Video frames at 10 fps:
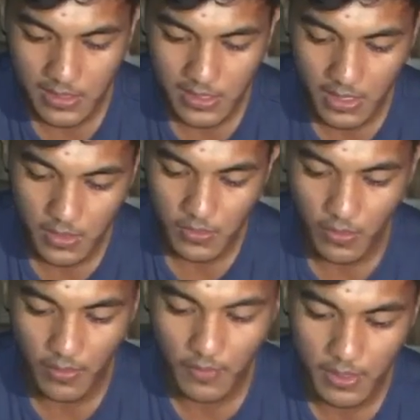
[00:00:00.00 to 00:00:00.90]
care to
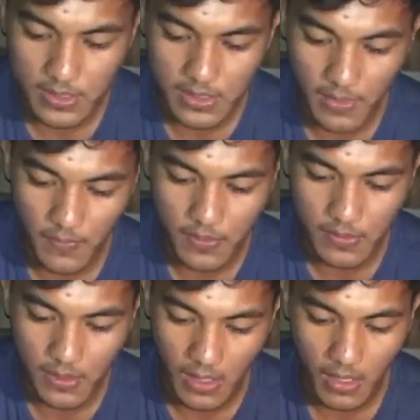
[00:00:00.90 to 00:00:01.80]
every step
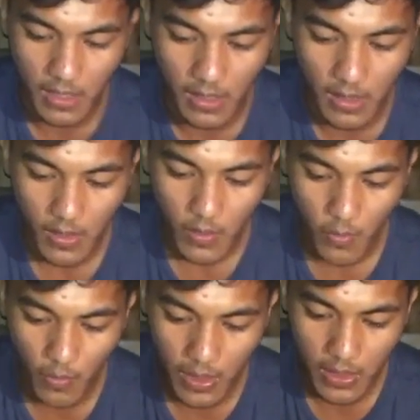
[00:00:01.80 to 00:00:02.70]
on the
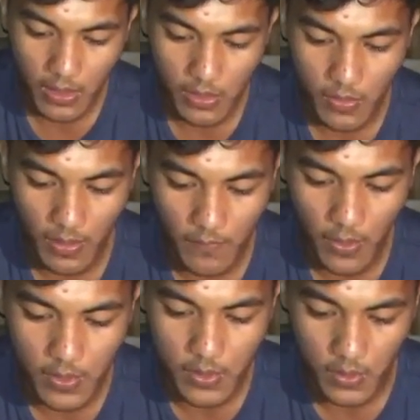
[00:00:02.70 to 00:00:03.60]
way to
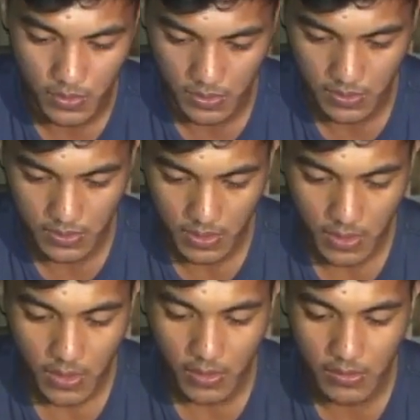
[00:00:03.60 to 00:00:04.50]
avoid gross
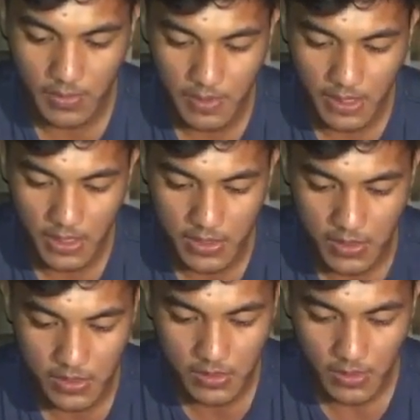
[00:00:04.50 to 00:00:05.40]

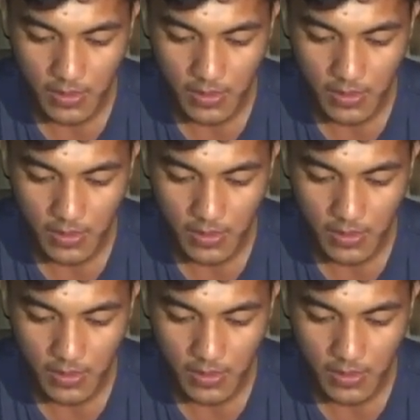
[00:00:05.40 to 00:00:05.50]
contamination